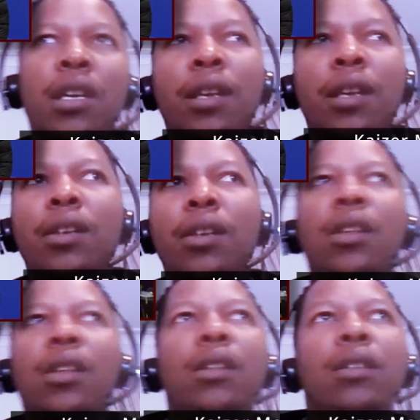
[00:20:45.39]
and
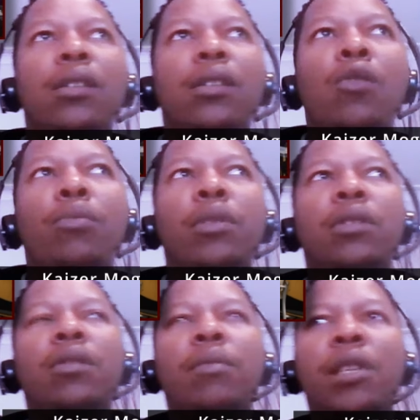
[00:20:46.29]
your own
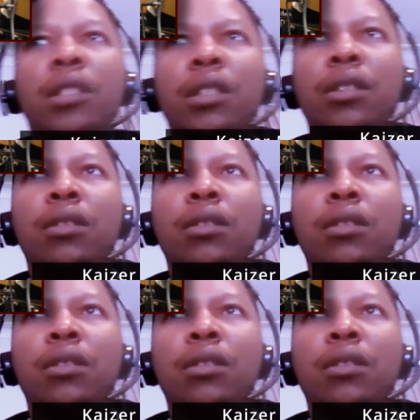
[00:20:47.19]
personal message.